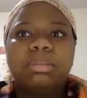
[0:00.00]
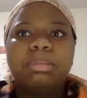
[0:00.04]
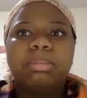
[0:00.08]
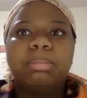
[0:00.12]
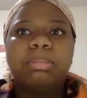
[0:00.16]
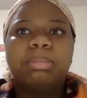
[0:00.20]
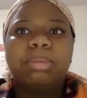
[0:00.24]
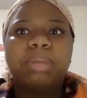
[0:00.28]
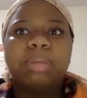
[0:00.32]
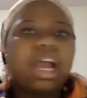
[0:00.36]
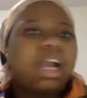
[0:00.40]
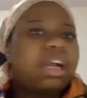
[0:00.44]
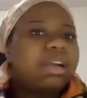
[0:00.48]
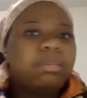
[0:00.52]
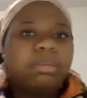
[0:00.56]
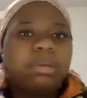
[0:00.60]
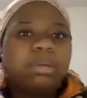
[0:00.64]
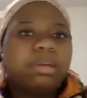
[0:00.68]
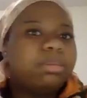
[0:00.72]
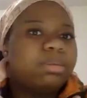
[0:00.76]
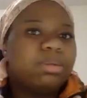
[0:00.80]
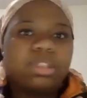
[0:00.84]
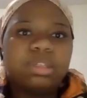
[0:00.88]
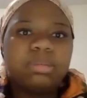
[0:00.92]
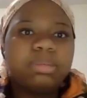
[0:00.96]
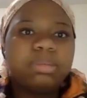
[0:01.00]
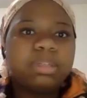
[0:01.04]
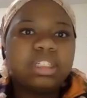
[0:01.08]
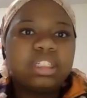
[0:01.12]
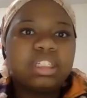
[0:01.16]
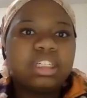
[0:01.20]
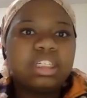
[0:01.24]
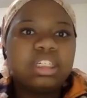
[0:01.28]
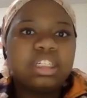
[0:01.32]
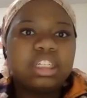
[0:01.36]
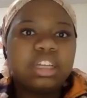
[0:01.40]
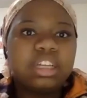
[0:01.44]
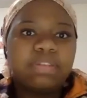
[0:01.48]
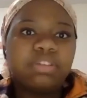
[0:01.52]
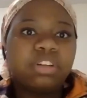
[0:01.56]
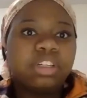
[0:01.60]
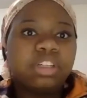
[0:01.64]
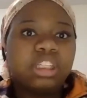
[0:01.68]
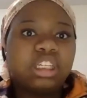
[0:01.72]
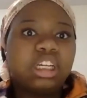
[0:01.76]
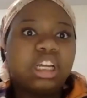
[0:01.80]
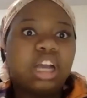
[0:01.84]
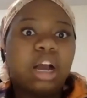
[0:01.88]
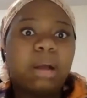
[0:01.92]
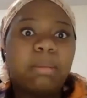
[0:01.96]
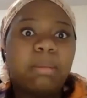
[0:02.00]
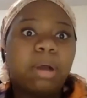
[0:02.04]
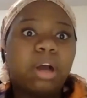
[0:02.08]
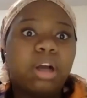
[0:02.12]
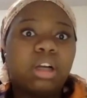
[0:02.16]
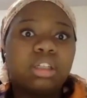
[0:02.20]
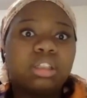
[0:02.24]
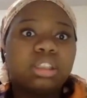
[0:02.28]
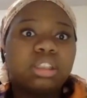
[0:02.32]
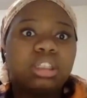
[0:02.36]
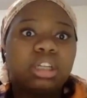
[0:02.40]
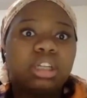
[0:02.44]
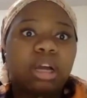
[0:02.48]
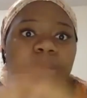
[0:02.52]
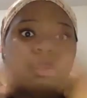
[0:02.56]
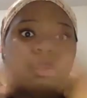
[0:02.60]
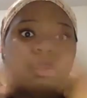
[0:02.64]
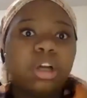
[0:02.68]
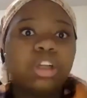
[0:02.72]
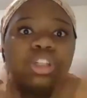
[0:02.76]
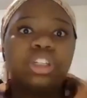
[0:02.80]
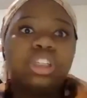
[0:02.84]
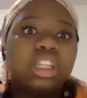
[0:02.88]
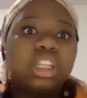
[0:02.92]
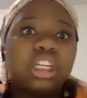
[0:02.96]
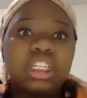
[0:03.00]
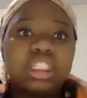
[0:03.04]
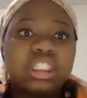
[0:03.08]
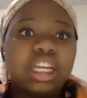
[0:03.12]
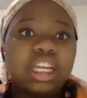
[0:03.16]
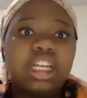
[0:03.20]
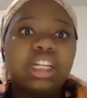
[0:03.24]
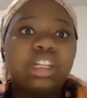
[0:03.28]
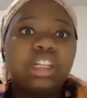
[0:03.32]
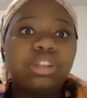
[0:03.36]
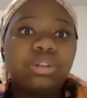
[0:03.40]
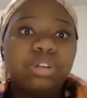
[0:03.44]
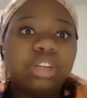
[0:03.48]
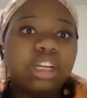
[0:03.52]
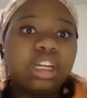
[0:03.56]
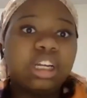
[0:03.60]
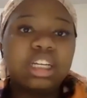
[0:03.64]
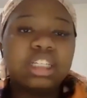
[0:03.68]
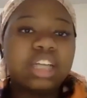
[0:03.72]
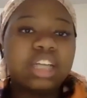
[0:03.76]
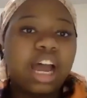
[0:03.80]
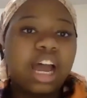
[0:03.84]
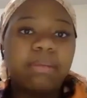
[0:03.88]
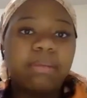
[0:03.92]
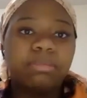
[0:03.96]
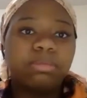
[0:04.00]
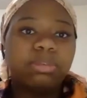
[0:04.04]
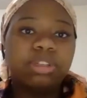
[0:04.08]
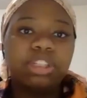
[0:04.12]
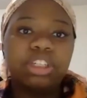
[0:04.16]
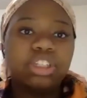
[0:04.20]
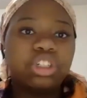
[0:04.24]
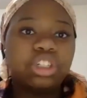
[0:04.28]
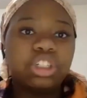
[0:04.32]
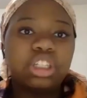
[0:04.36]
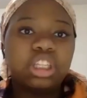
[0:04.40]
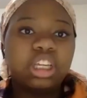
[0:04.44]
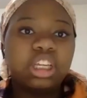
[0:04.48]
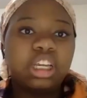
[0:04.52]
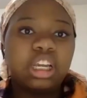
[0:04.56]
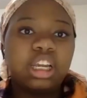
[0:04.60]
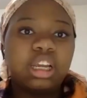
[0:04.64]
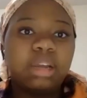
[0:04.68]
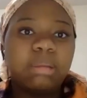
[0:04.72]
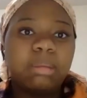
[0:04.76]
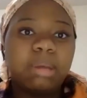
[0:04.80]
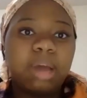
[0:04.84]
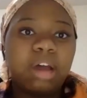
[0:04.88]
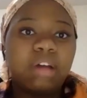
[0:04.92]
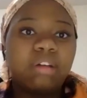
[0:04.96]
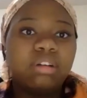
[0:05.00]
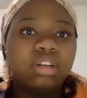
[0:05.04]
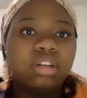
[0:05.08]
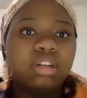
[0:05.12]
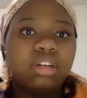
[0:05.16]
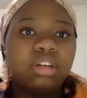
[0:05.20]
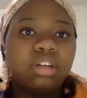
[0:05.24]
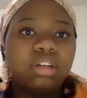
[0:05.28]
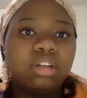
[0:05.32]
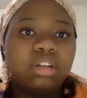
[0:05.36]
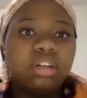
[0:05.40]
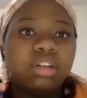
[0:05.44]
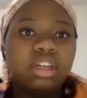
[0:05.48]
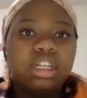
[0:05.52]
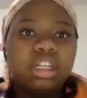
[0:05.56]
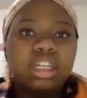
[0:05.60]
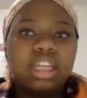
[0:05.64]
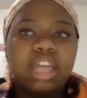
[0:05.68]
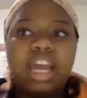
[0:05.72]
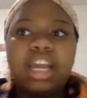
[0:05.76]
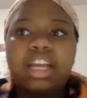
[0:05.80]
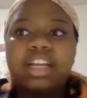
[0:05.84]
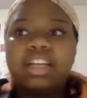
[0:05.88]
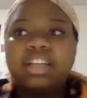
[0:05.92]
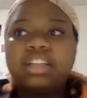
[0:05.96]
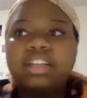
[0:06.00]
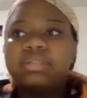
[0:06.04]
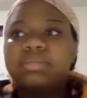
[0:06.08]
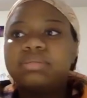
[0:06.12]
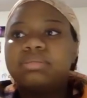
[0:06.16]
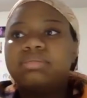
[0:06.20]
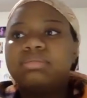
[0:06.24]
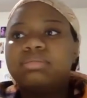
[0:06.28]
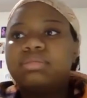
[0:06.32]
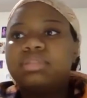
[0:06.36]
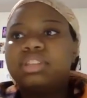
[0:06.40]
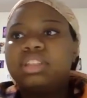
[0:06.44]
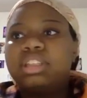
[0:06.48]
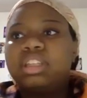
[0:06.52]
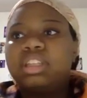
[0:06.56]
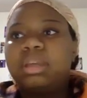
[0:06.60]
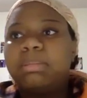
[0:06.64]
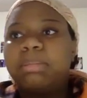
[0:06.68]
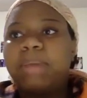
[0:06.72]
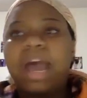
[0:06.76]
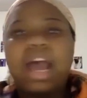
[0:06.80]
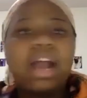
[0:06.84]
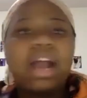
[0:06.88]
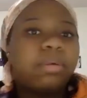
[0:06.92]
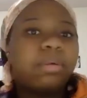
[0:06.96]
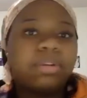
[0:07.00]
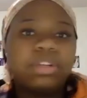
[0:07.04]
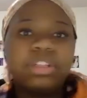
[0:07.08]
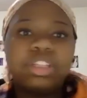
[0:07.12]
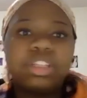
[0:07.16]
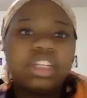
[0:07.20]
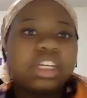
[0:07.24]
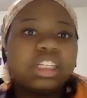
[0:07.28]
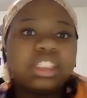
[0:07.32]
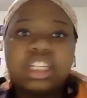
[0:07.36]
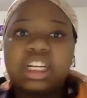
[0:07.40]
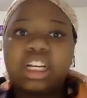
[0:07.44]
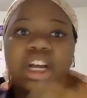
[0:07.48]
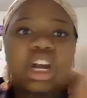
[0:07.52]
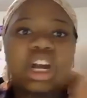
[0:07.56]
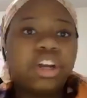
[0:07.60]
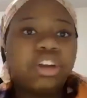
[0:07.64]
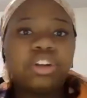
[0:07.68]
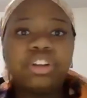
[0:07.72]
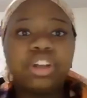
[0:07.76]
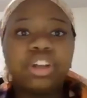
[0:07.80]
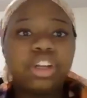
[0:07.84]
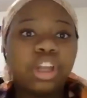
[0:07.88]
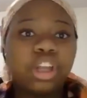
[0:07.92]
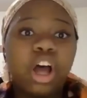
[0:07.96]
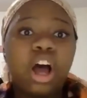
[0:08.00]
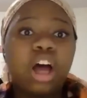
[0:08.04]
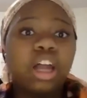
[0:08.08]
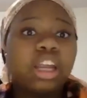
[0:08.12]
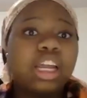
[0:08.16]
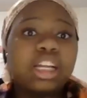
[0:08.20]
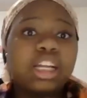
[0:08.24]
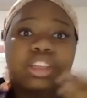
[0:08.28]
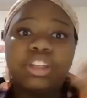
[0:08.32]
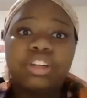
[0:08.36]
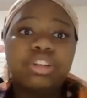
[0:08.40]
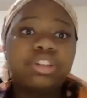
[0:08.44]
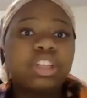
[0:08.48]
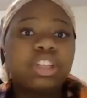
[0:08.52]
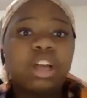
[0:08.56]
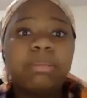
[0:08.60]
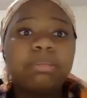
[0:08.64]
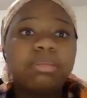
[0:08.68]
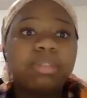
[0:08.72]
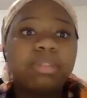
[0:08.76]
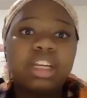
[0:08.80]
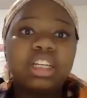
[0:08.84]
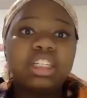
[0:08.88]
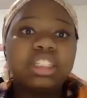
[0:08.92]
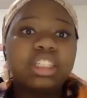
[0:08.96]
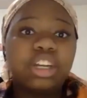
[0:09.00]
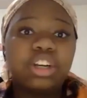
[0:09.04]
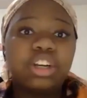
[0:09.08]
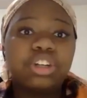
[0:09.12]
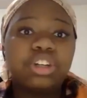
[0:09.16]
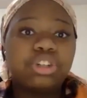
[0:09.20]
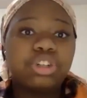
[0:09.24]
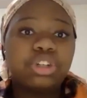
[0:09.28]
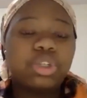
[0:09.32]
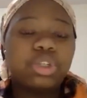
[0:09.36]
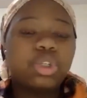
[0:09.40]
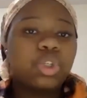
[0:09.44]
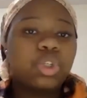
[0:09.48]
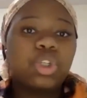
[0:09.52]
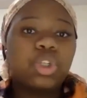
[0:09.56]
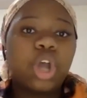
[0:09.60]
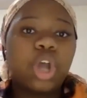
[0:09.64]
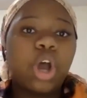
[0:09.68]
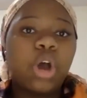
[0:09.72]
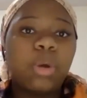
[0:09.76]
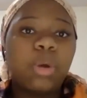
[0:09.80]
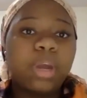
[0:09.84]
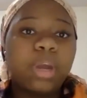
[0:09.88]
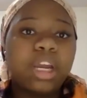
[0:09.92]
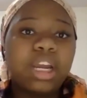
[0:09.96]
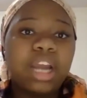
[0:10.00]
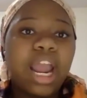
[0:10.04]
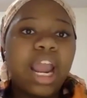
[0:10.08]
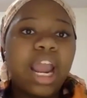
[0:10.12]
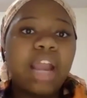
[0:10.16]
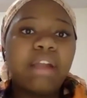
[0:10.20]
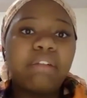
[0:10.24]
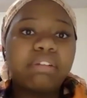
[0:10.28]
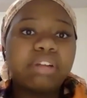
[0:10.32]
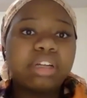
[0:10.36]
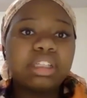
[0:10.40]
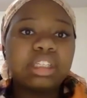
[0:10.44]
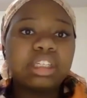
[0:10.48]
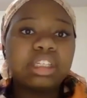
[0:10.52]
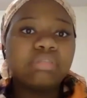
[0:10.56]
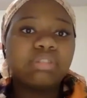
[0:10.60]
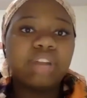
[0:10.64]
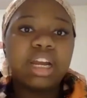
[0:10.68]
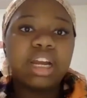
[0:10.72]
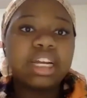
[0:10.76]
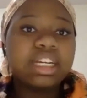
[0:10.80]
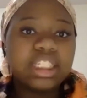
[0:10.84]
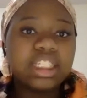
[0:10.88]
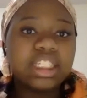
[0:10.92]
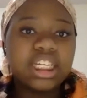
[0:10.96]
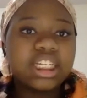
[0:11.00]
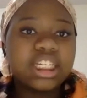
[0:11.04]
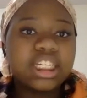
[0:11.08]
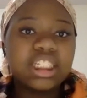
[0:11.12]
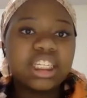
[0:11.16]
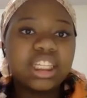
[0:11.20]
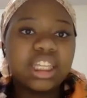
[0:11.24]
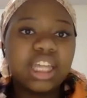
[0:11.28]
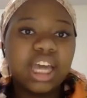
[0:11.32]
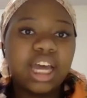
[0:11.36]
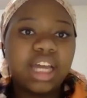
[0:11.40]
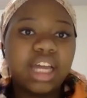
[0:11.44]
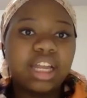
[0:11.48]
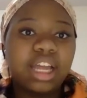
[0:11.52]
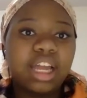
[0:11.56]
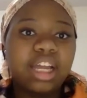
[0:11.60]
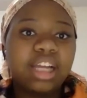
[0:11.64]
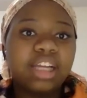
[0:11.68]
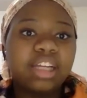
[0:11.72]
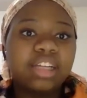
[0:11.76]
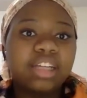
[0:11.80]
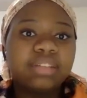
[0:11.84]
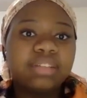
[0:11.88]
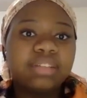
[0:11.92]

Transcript: Black people to be seen differently amongst a bunch of things, including, because I'm really just thinking about like the backwards things, like under the law, like there's some things that are just so inherently racist that like